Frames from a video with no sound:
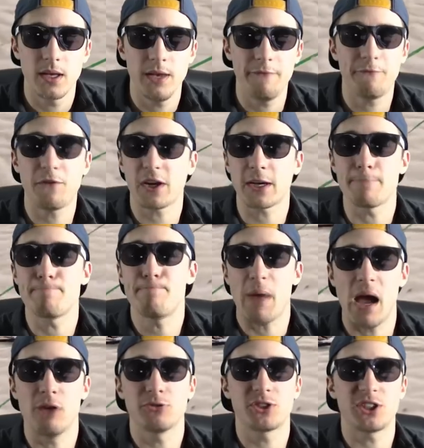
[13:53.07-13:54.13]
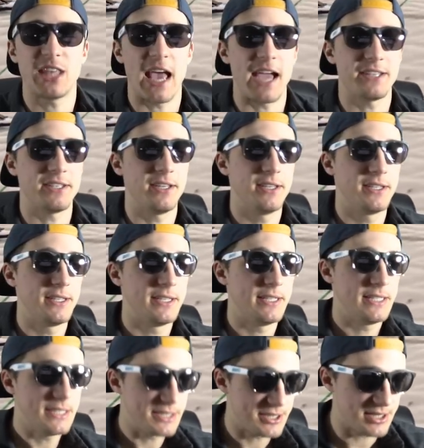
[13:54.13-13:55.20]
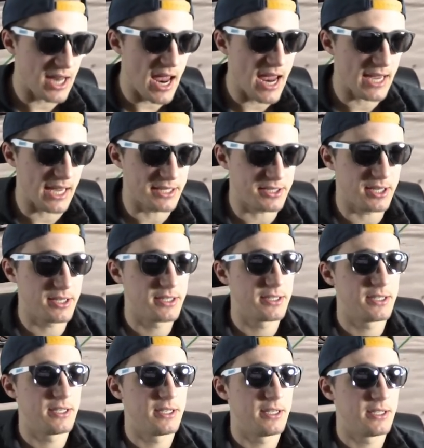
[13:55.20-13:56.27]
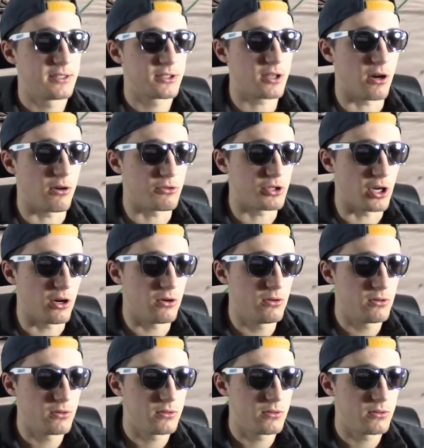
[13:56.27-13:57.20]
He frickin' bounced that. Dang it. Let's go, Joe.